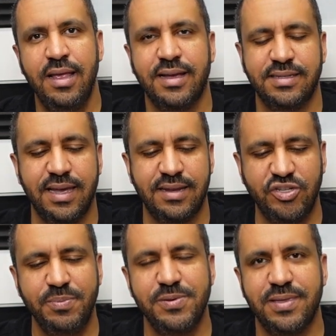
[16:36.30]
because again, it
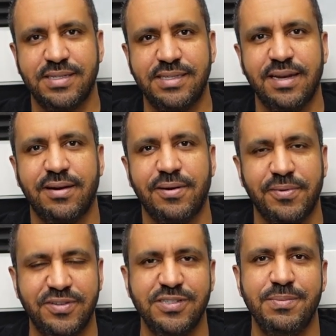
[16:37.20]
ships with a sticker, and
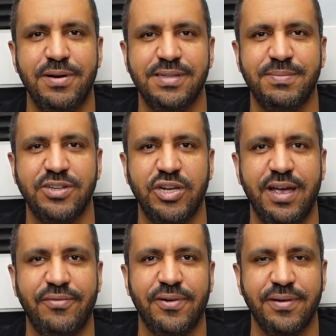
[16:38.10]
with just about as much
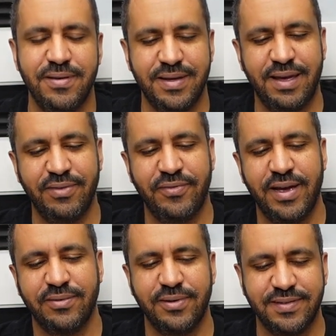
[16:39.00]
effort, you could have the
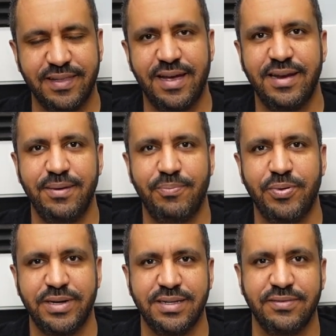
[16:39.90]
factory slide a
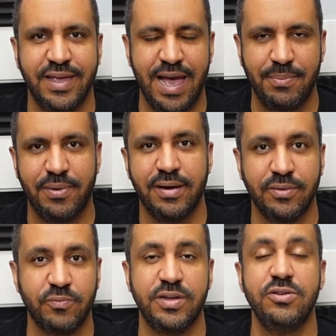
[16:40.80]
protective cap on,
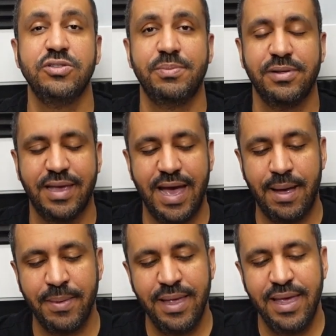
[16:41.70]
reusable
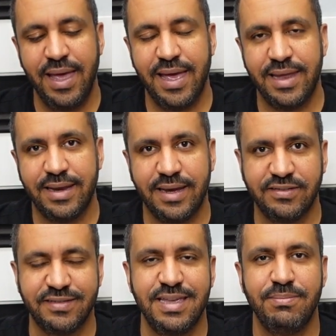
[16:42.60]
cap, and
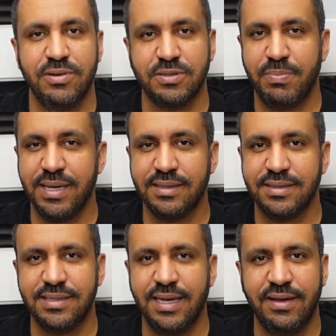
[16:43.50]
just keep those
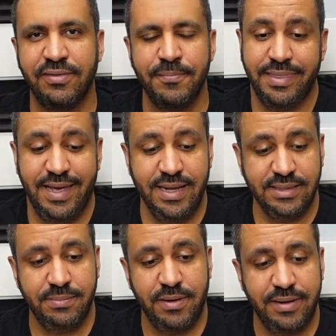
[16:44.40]
pins safe. But
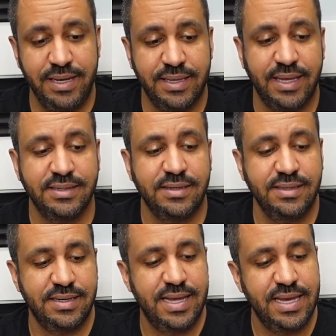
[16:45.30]
that's about it. That's all
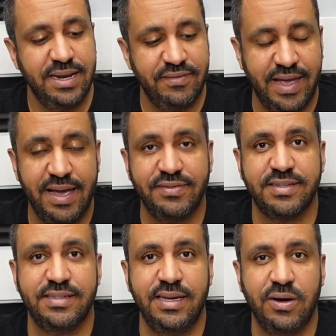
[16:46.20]
the negative I have to
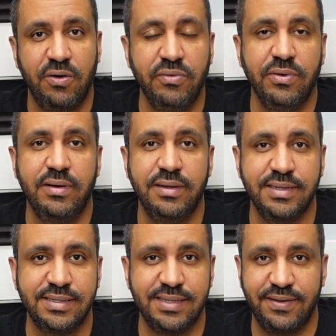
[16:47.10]
say. Overall,
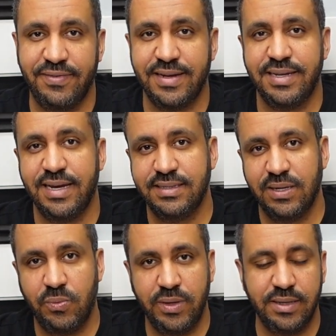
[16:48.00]
this is a
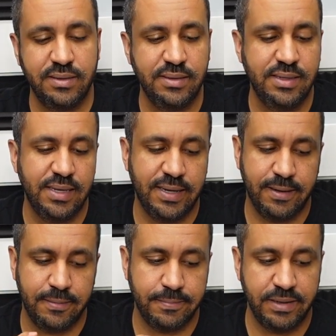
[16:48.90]
fantastic wheel.
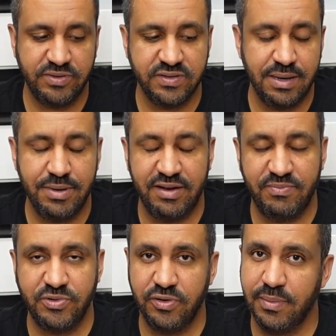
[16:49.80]
I'm just coming
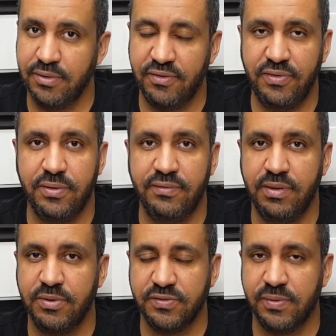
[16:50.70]
up doing my review of
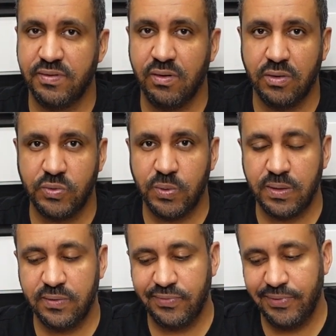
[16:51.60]
the Moza Racing
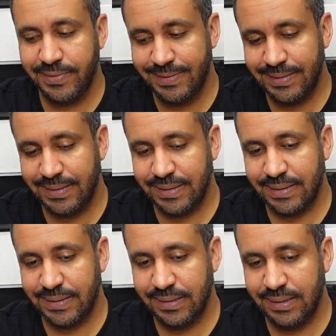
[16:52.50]

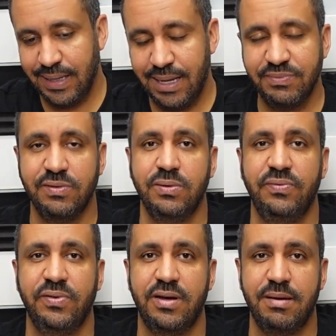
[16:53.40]
R12. Absolutely
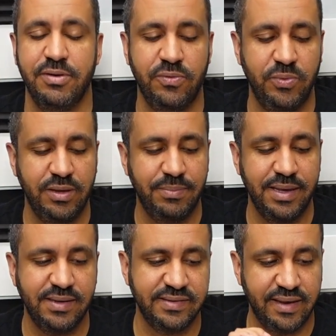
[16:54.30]
phenomenal
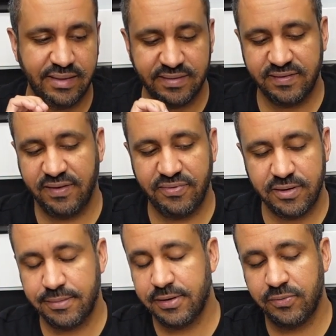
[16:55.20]
wheelbase, and this is a
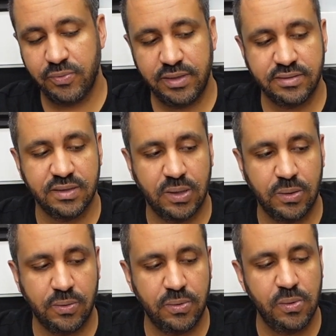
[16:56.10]
phenomenal wheel to
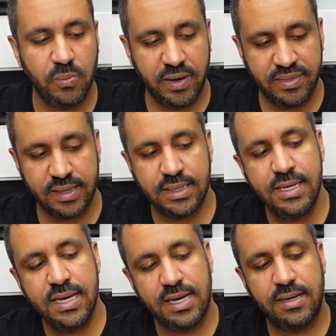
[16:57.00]
go with it.
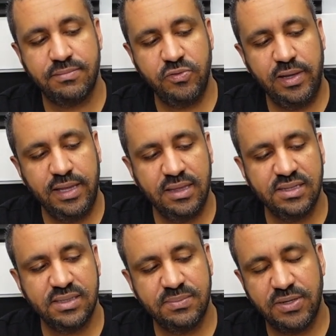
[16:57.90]
Do I like
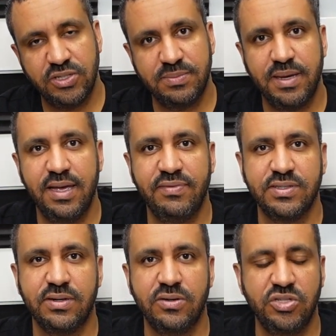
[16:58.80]
this as much as my
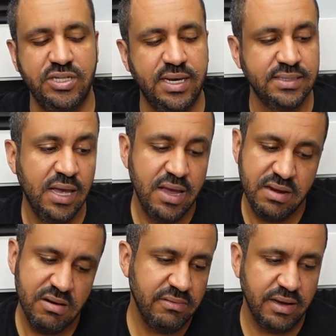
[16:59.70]
FSR or GS?
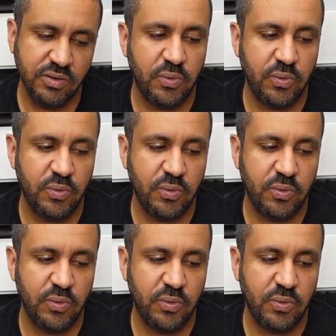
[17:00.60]
No, not